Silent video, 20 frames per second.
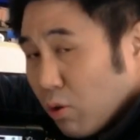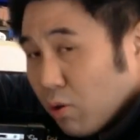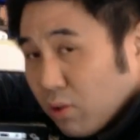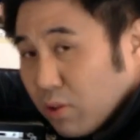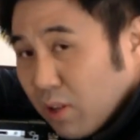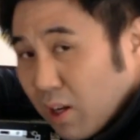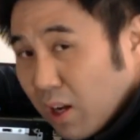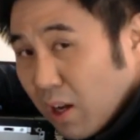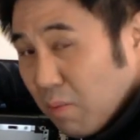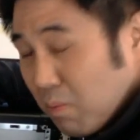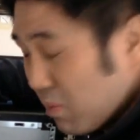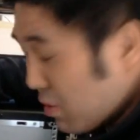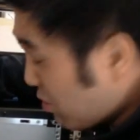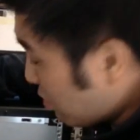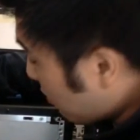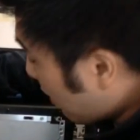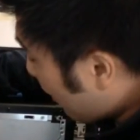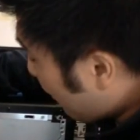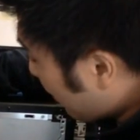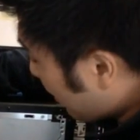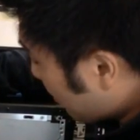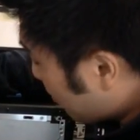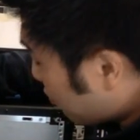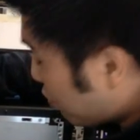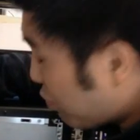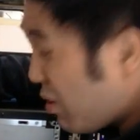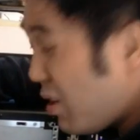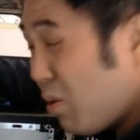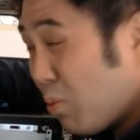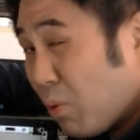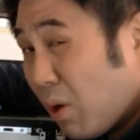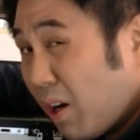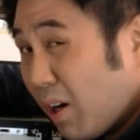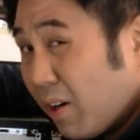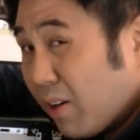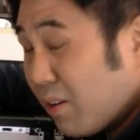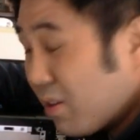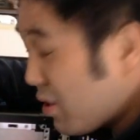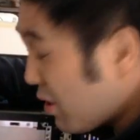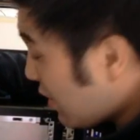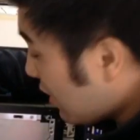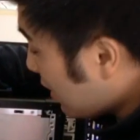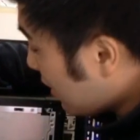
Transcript: all the time, so having it pre-wired